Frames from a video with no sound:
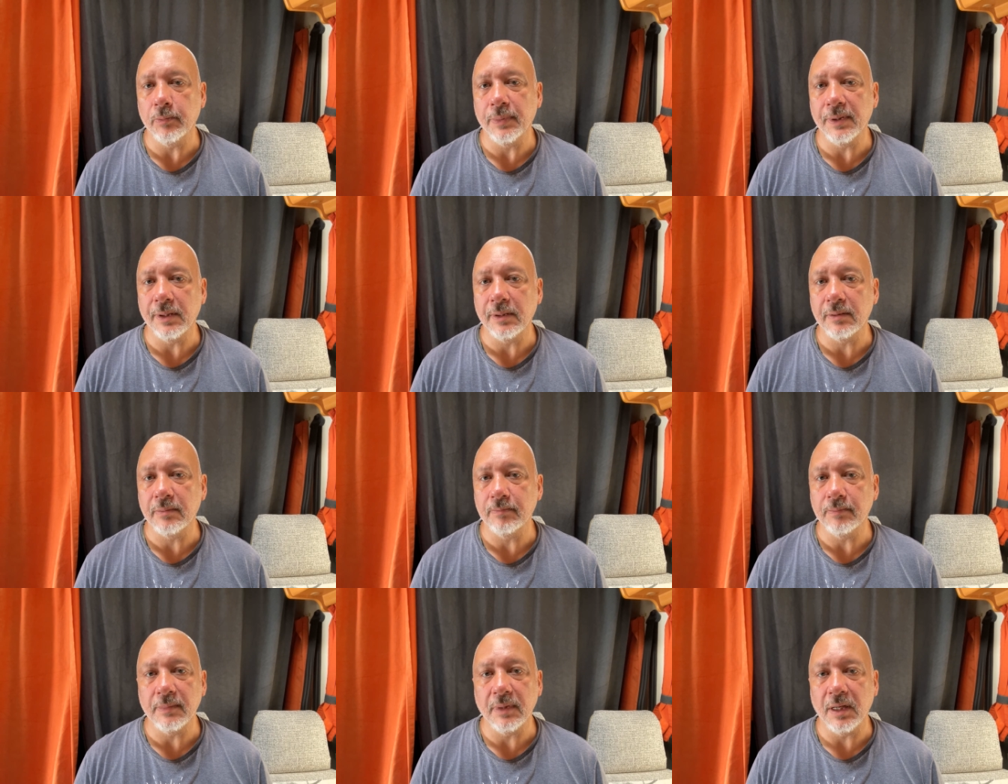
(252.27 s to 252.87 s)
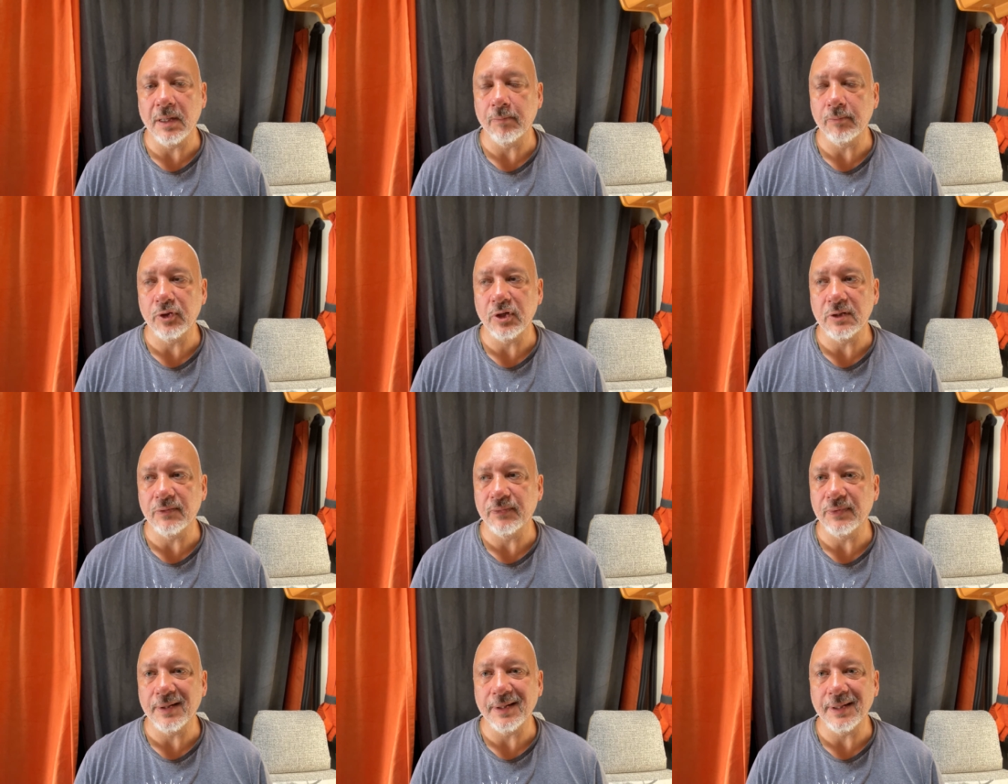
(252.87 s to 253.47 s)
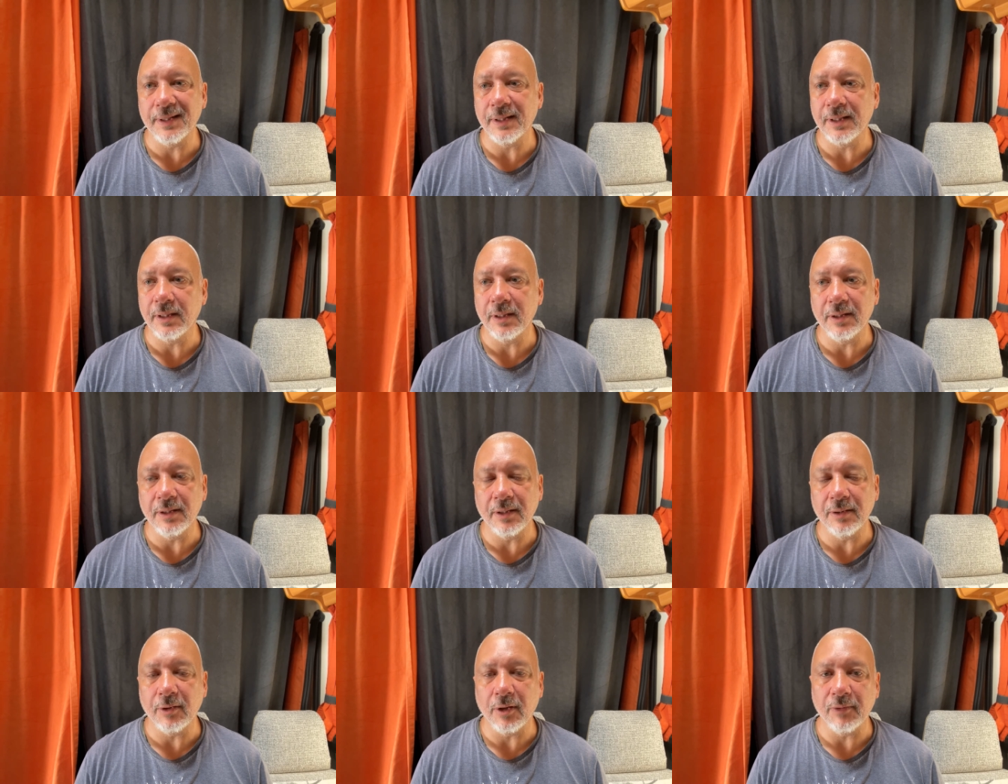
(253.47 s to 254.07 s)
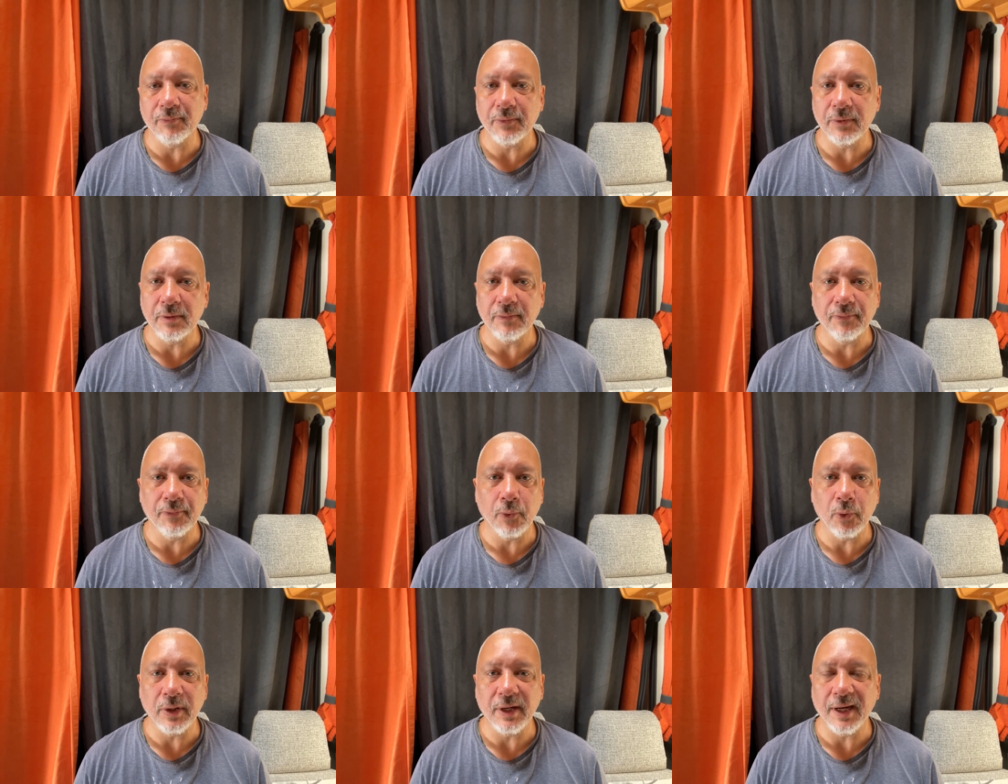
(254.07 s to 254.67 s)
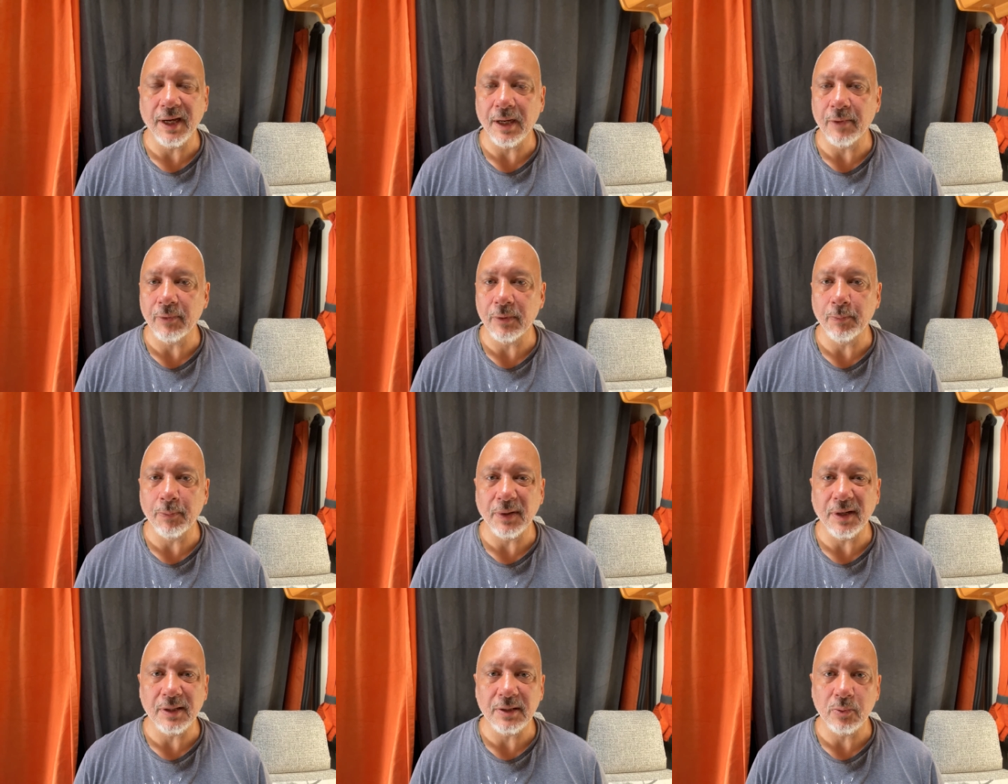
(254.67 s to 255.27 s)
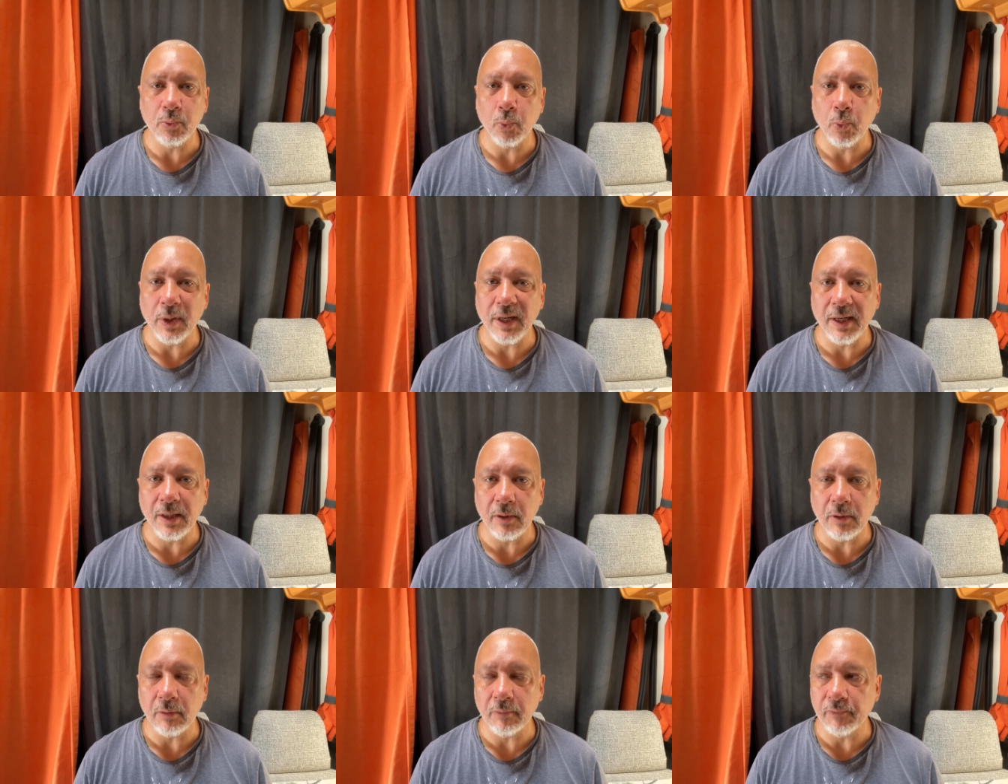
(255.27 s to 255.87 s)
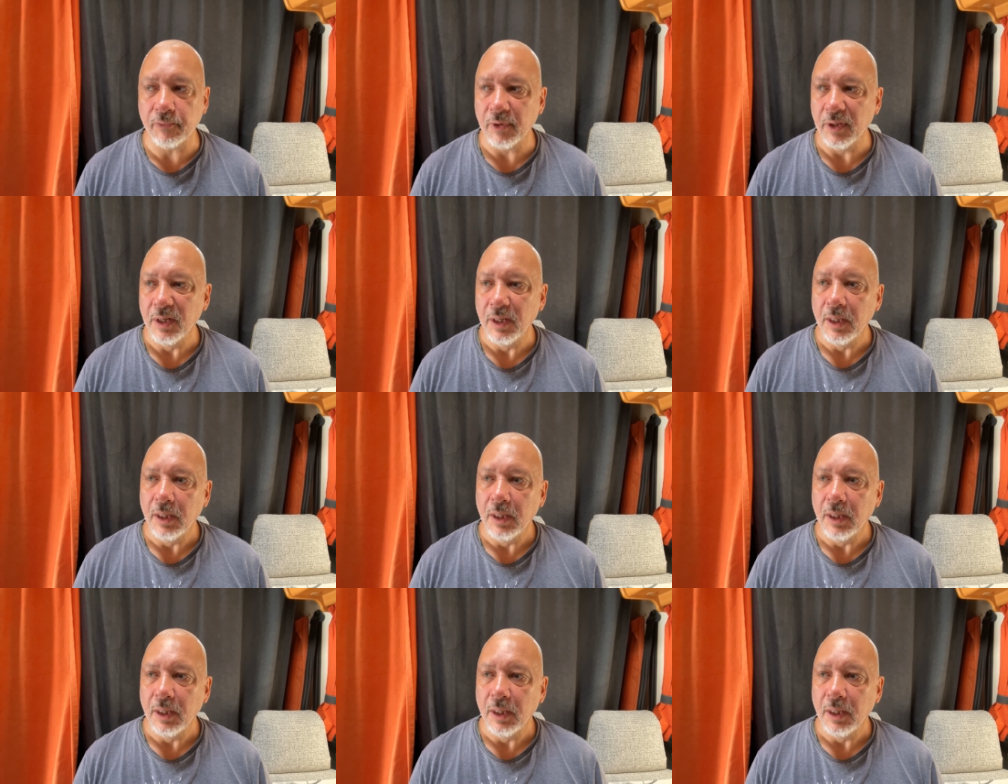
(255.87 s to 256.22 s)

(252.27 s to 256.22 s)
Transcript: But I'm just finding, you know, after a 40-hour plus week of